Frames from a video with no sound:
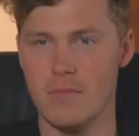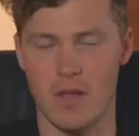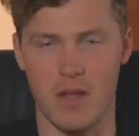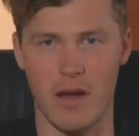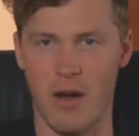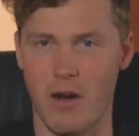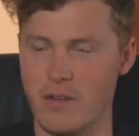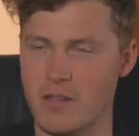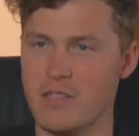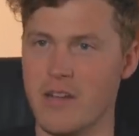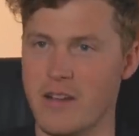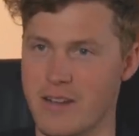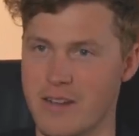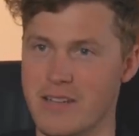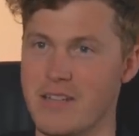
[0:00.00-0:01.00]
They are
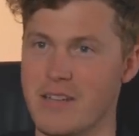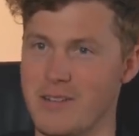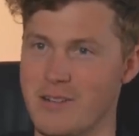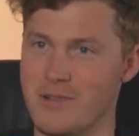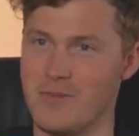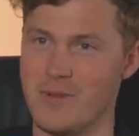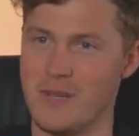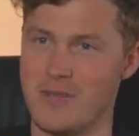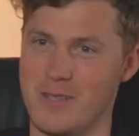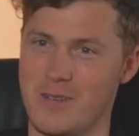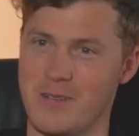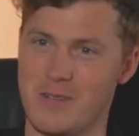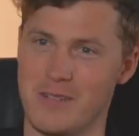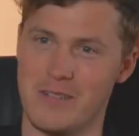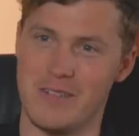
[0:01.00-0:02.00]
insanely intelligent yeah. birds,
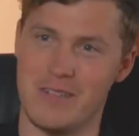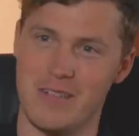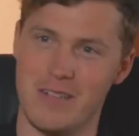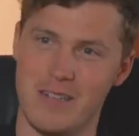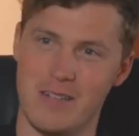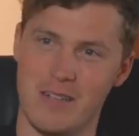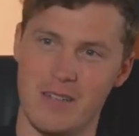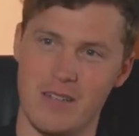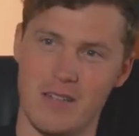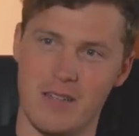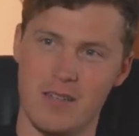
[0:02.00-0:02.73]
though, aren't they? So, so they used